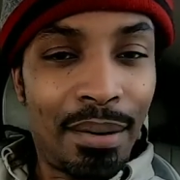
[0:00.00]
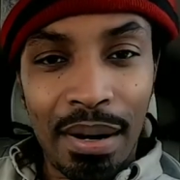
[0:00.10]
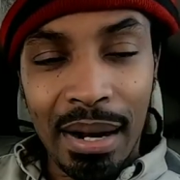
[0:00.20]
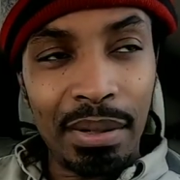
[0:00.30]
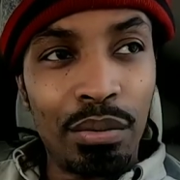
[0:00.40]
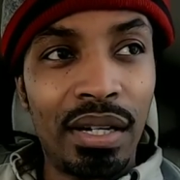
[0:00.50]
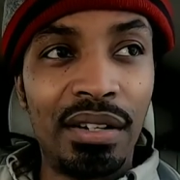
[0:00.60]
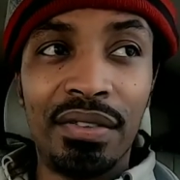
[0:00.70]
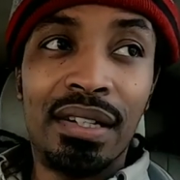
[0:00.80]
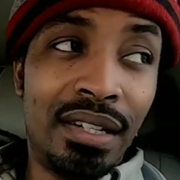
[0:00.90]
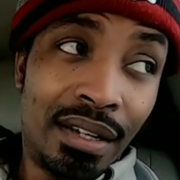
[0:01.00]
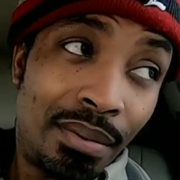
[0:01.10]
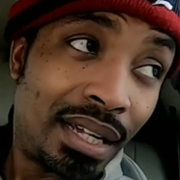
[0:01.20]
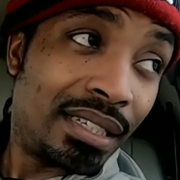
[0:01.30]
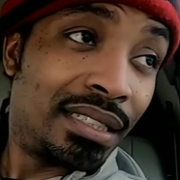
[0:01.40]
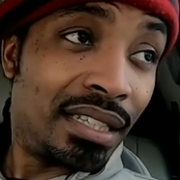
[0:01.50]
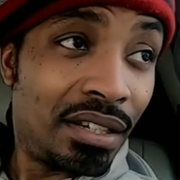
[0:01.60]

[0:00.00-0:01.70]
I probably would have. But like I said,